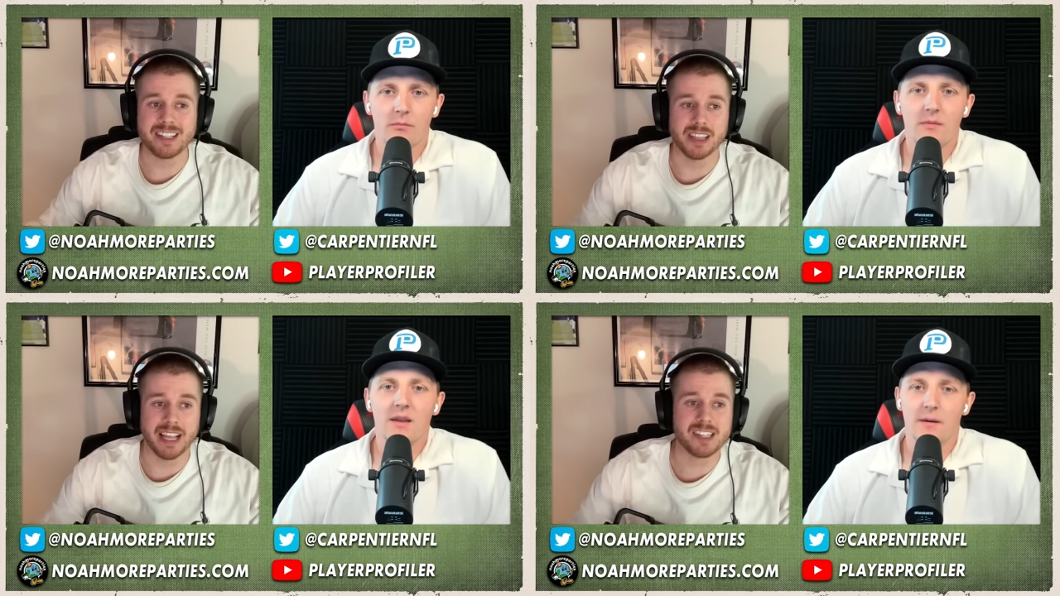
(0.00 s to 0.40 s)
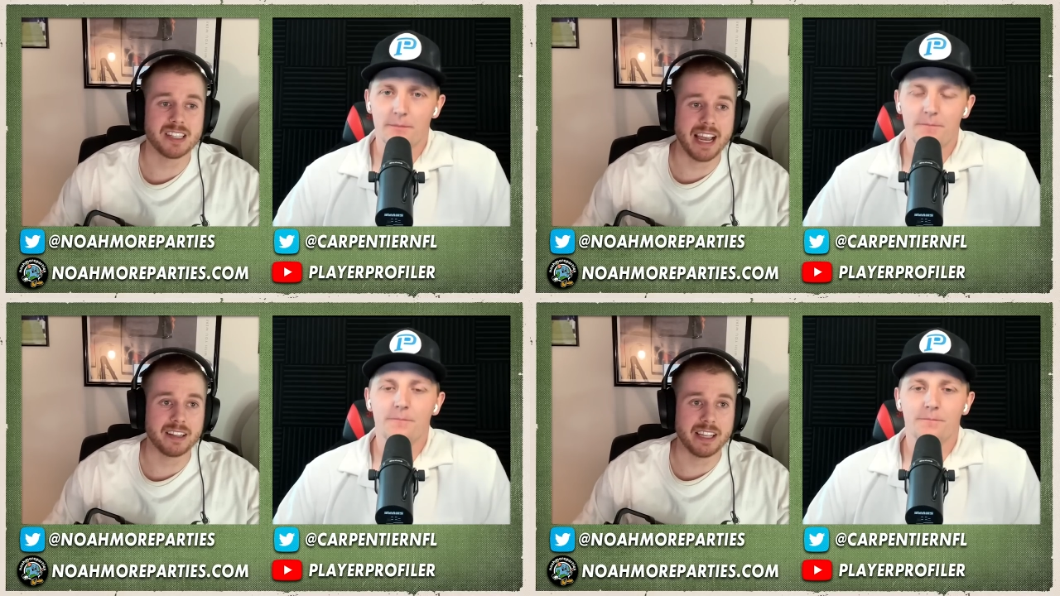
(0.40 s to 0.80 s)
Speaker 1: It's
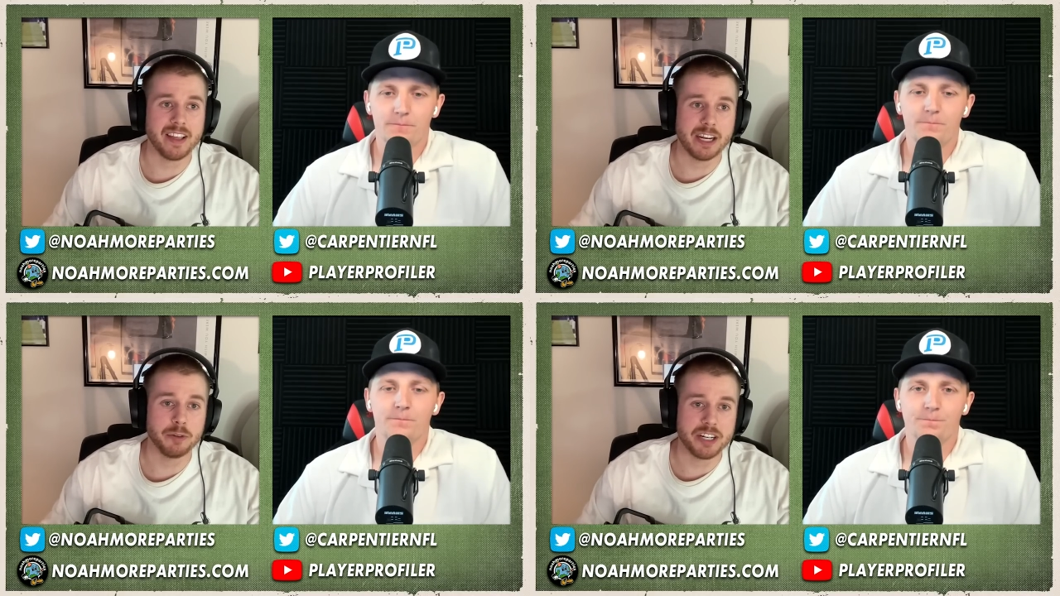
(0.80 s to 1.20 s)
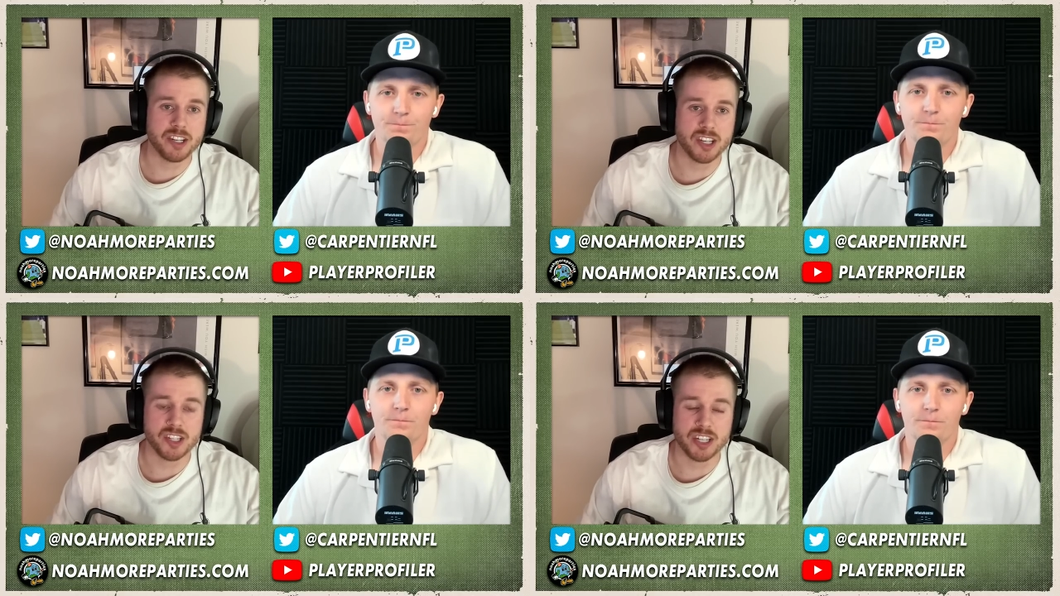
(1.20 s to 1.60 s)
less likely that he
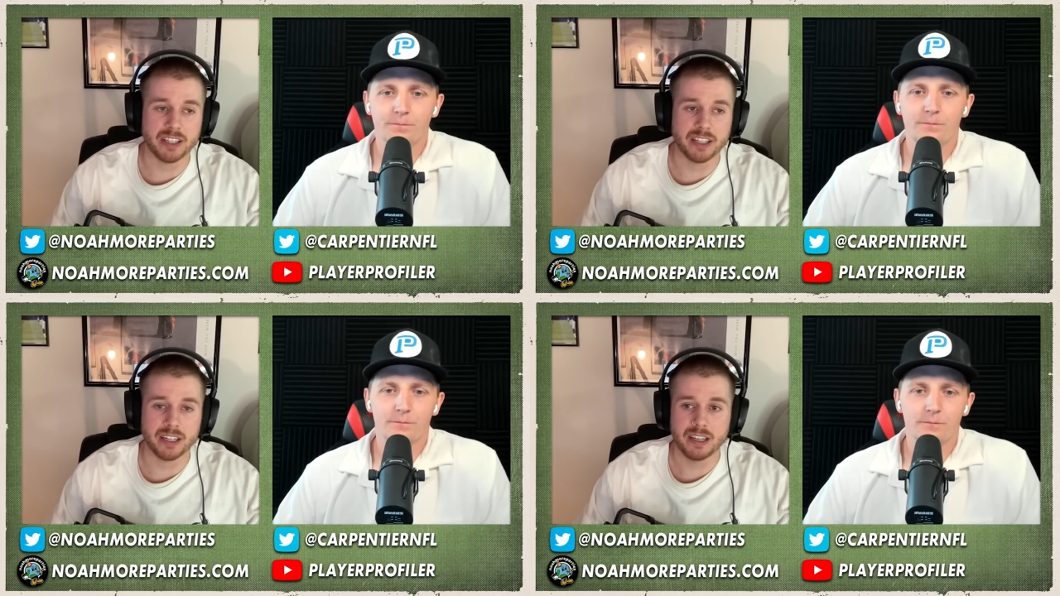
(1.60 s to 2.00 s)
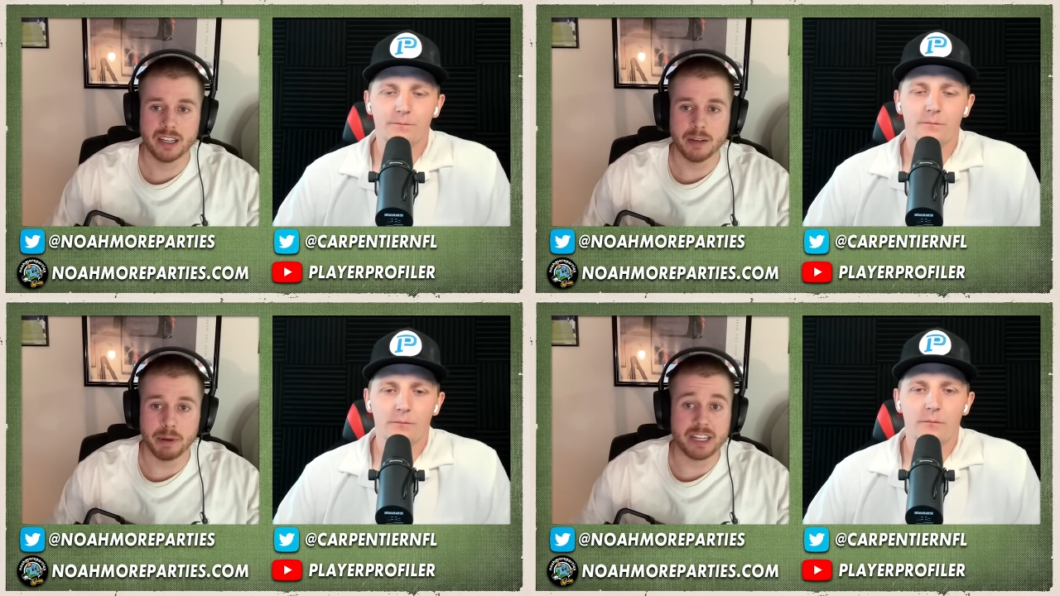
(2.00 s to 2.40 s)
reaches his ceiling,
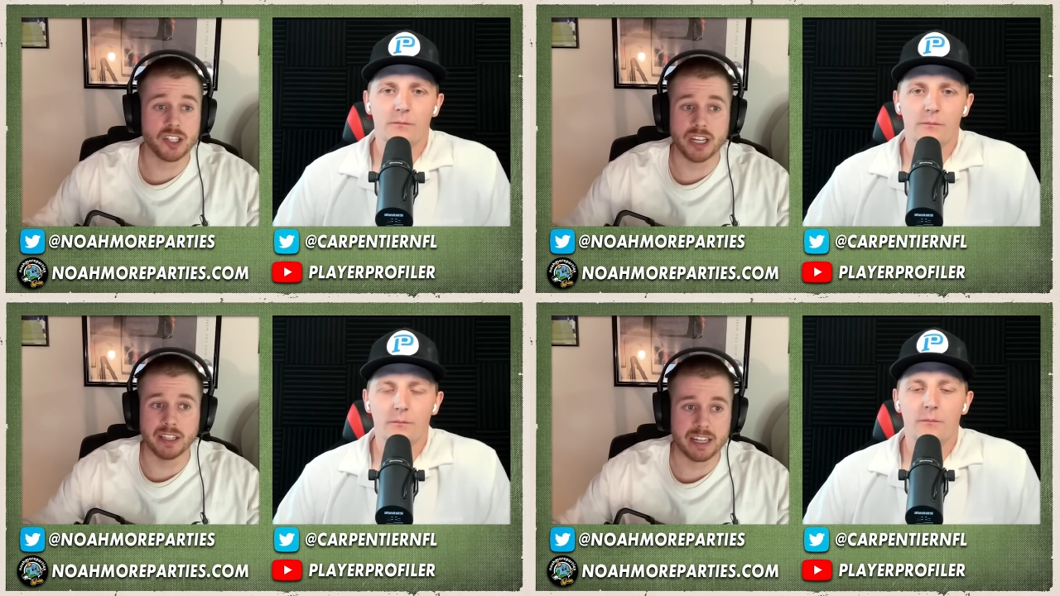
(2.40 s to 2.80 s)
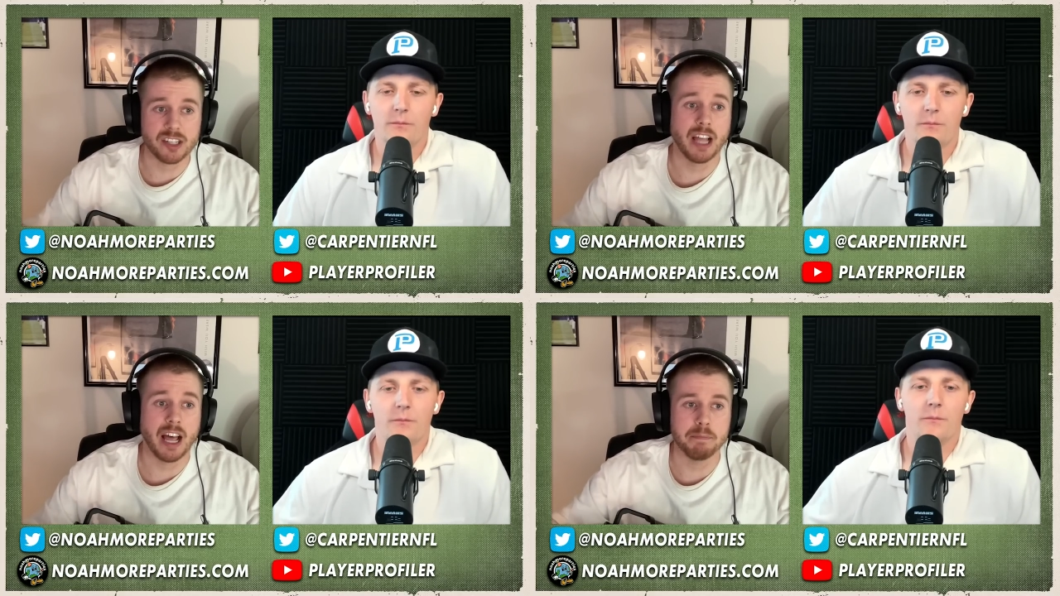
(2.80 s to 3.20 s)
but his
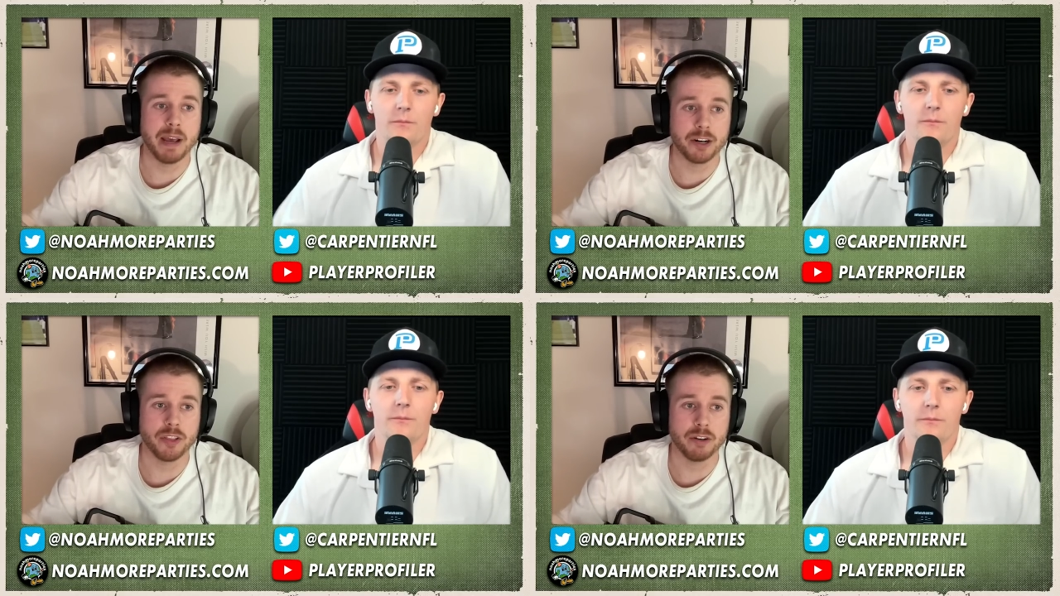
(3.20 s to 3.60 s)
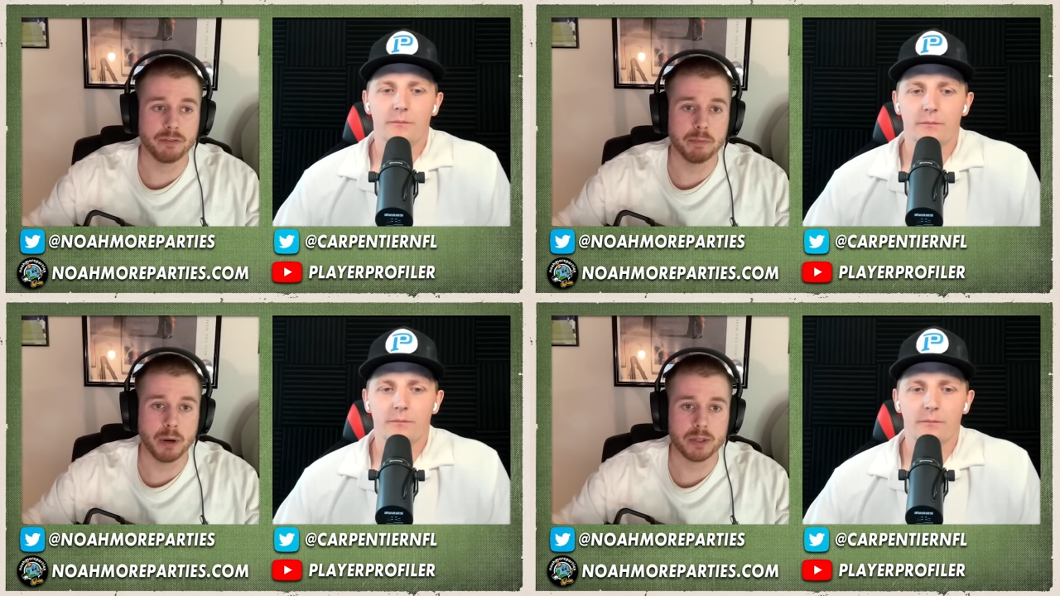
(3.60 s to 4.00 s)
ceiling is a lot better
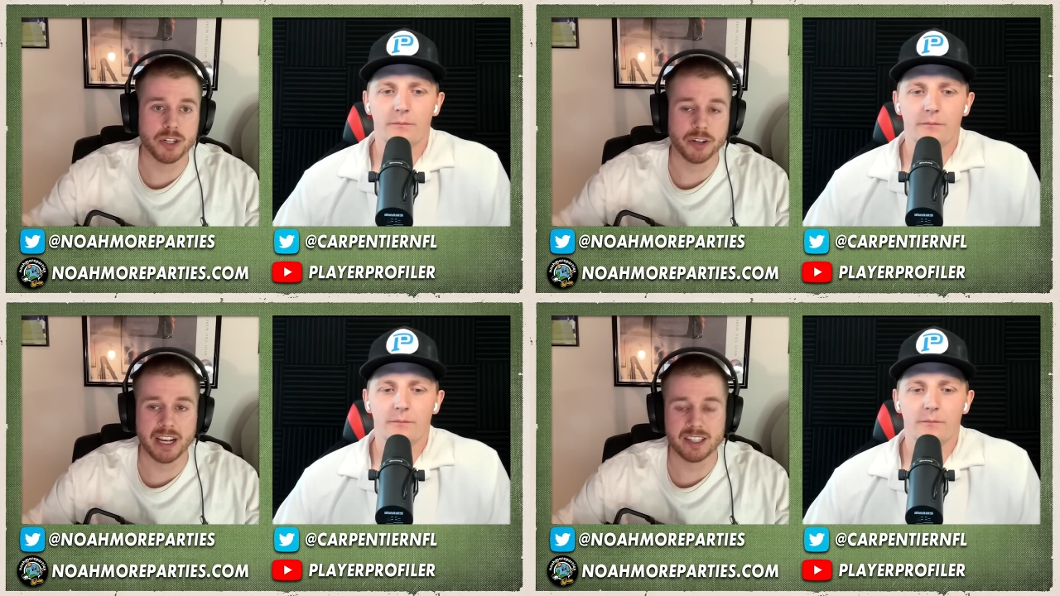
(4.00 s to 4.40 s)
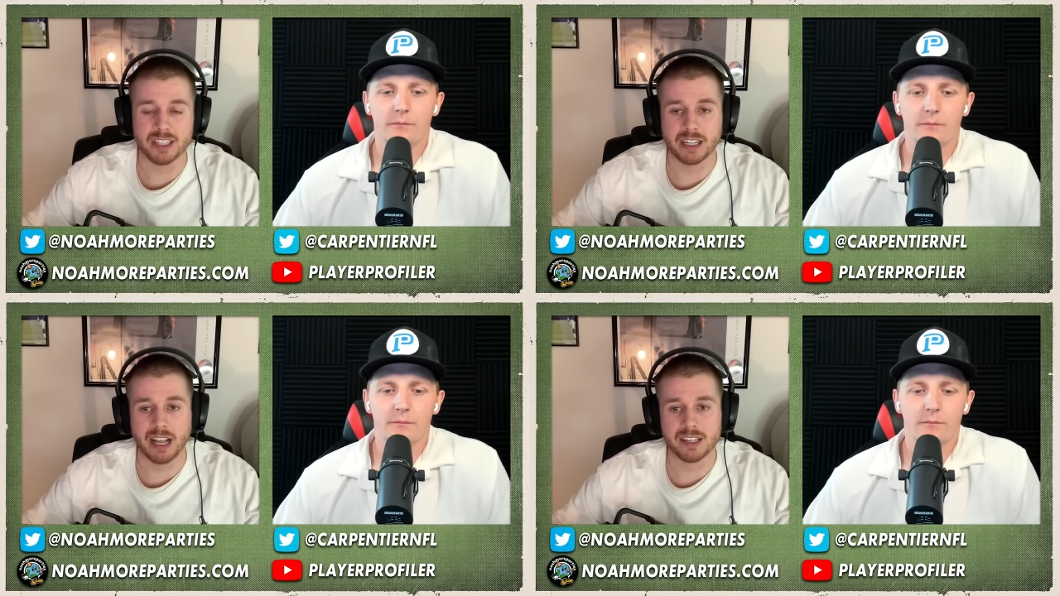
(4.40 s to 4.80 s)
than for most other
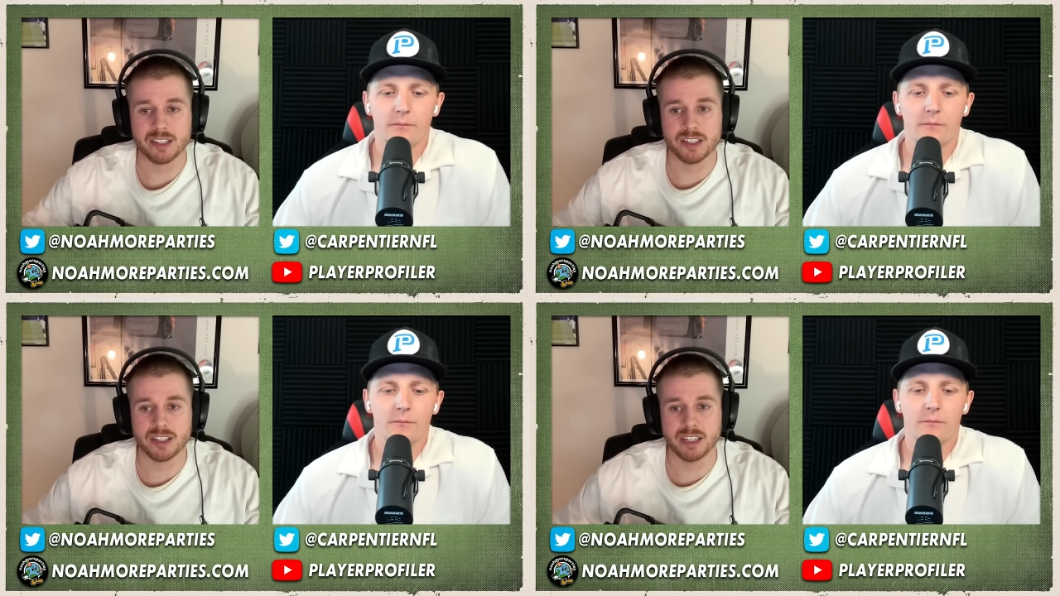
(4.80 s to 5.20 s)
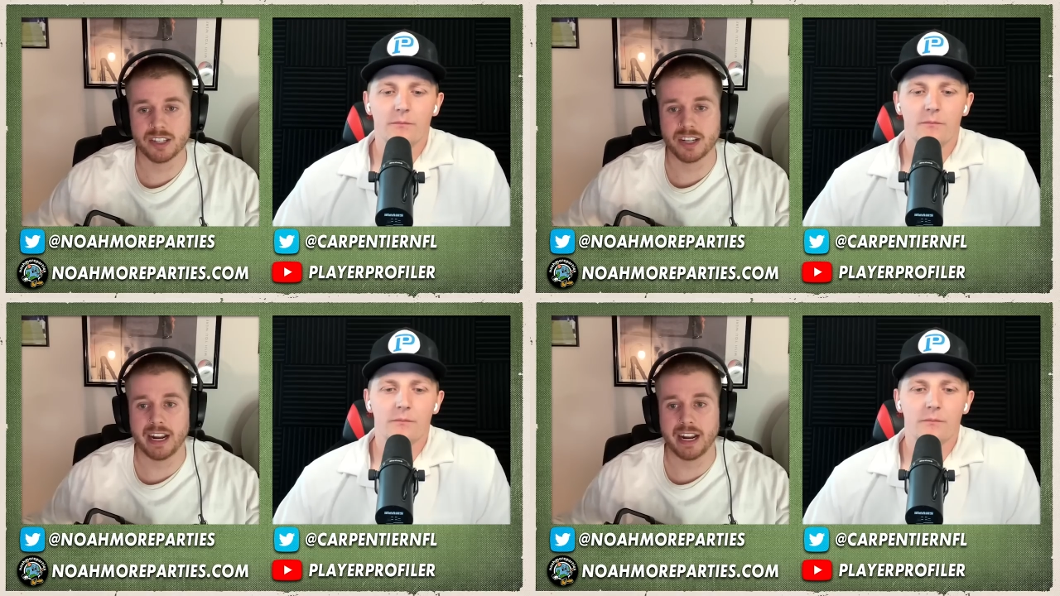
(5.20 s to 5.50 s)
guys in the class is, is